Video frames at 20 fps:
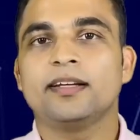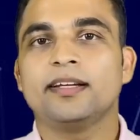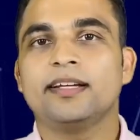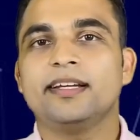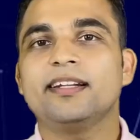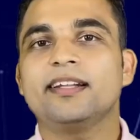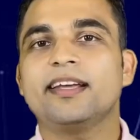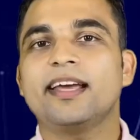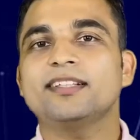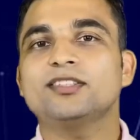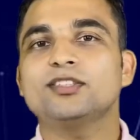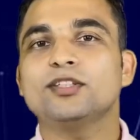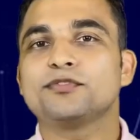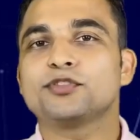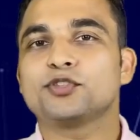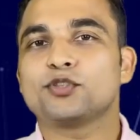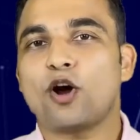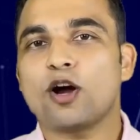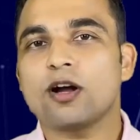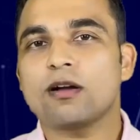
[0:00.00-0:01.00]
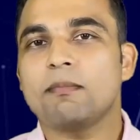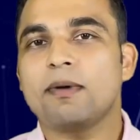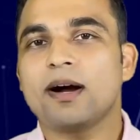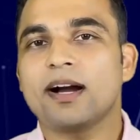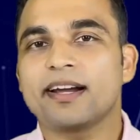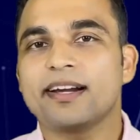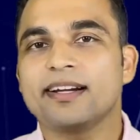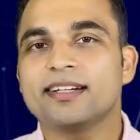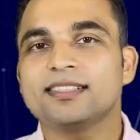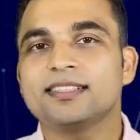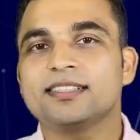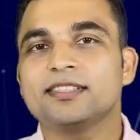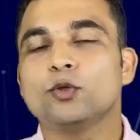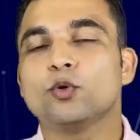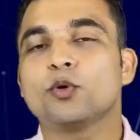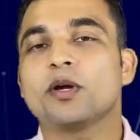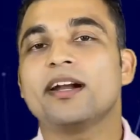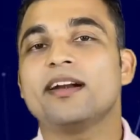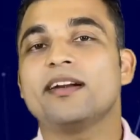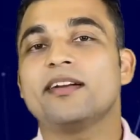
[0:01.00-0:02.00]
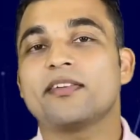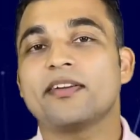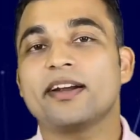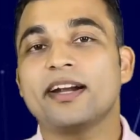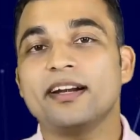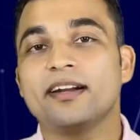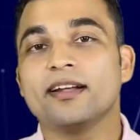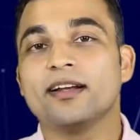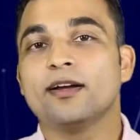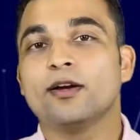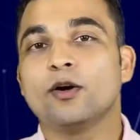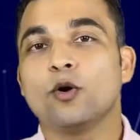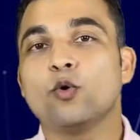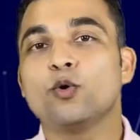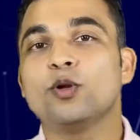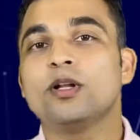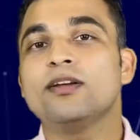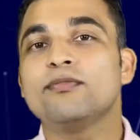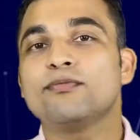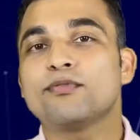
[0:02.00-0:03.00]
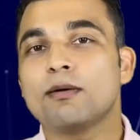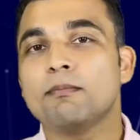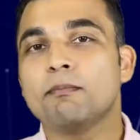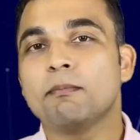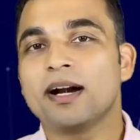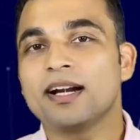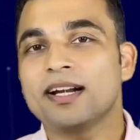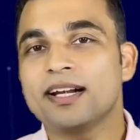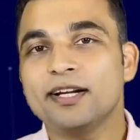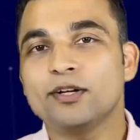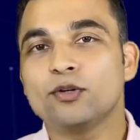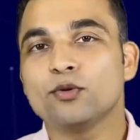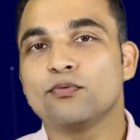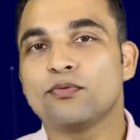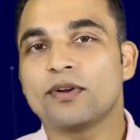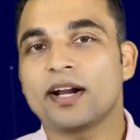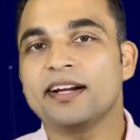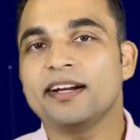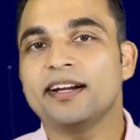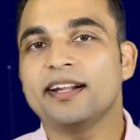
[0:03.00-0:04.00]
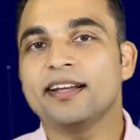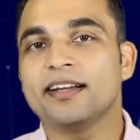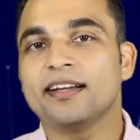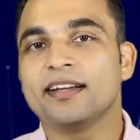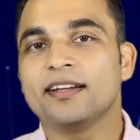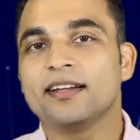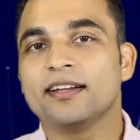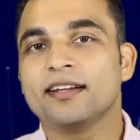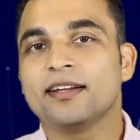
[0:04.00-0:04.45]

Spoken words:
In case of stock markets, you can trade only from Monday to Friday.